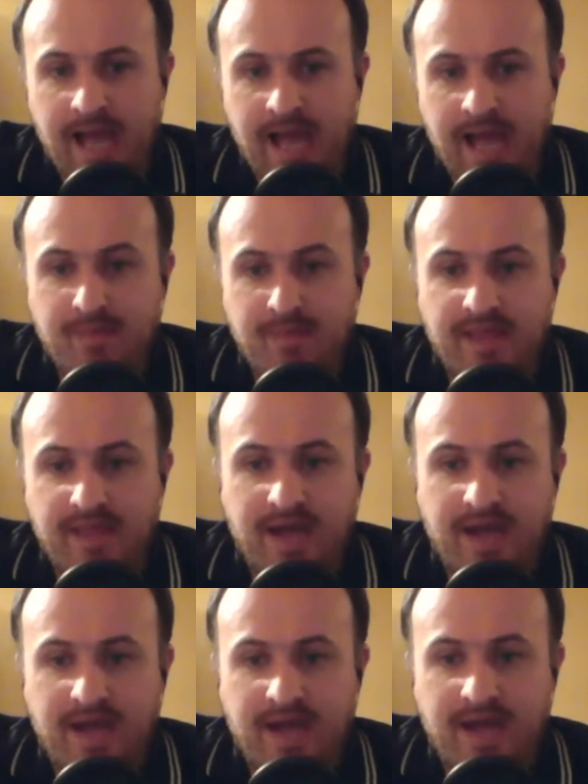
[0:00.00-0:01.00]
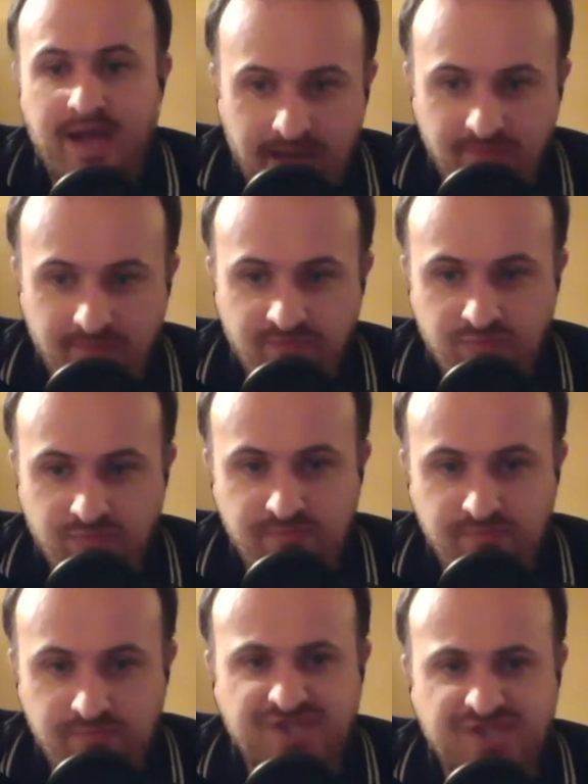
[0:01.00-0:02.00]
And that
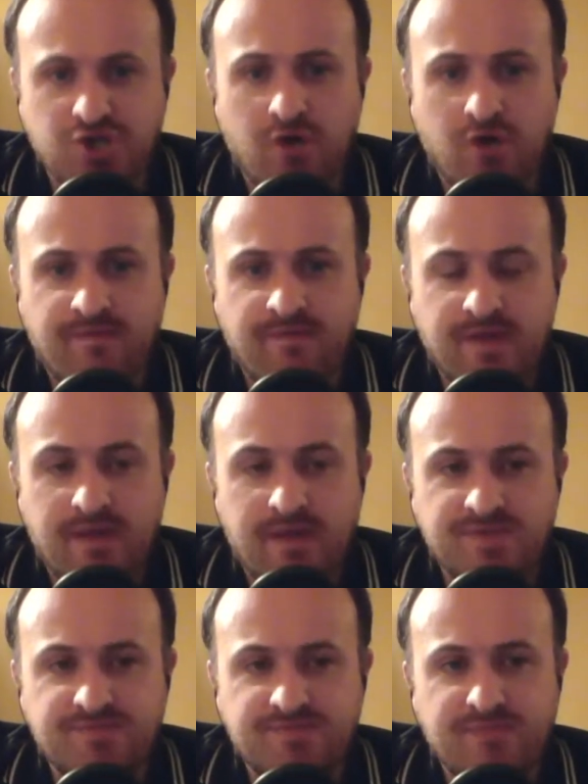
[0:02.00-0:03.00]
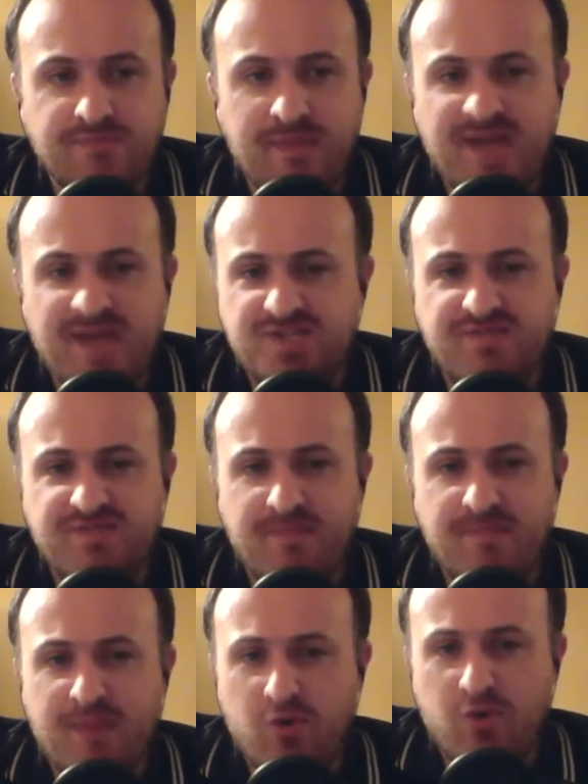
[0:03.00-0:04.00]
message got revealed. That was a message
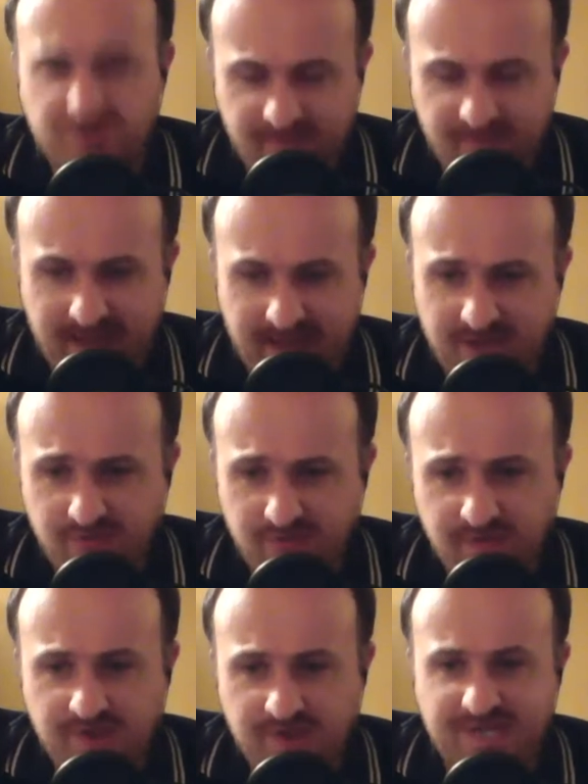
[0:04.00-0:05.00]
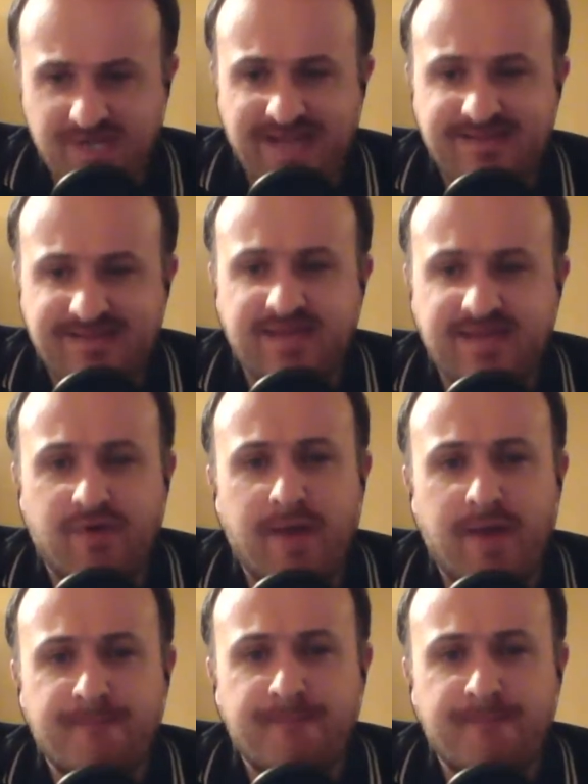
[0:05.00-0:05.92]
from a post from back in 2019, right?